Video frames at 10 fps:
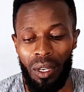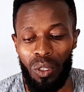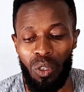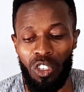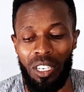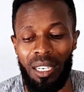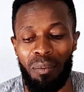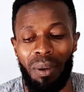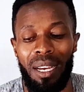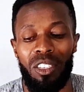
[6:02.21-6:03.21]
So training
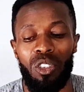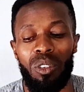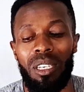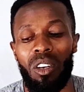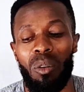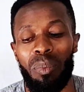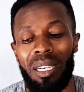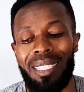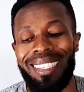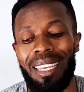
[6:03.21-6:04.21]
plans should
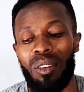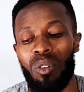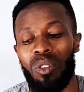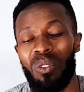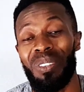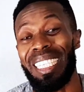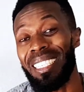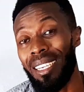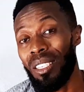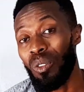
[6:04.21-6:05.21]
incorporate cycles of
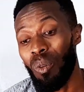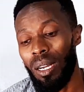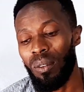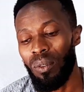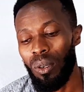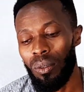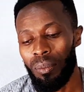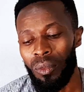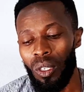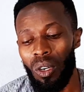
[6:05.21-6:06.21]
intense workflow
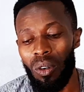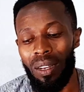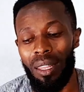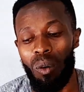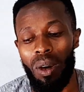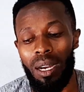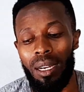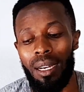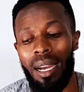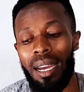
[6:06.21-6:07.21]
or other
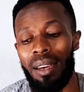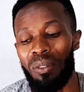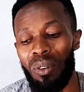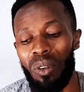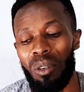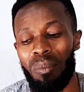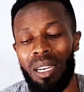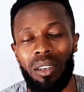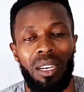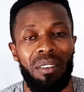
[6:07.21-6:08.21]
work followed by
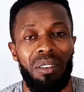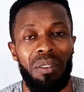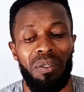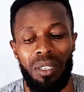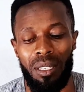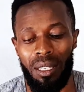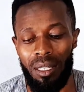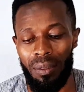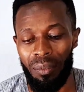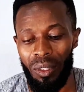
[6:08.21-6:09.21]
recovery
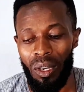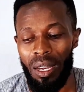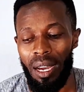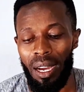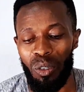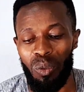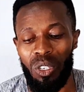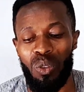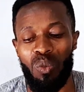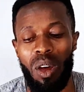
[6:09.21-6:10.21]
phases to
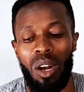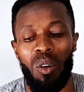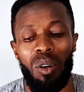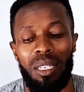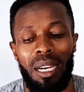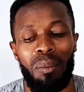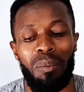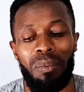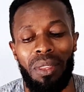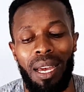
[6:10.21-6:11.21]
ensure
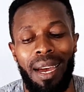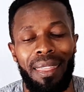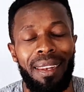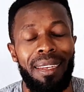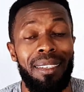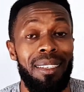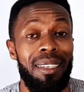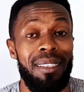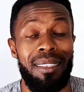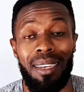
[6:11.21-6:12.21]
long-term athletic
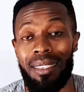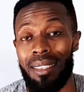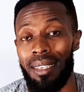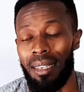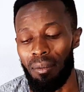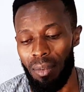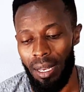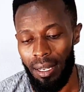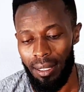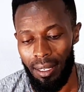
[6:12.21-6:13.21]

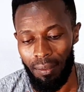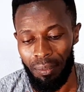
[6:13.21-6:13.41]
sustainability.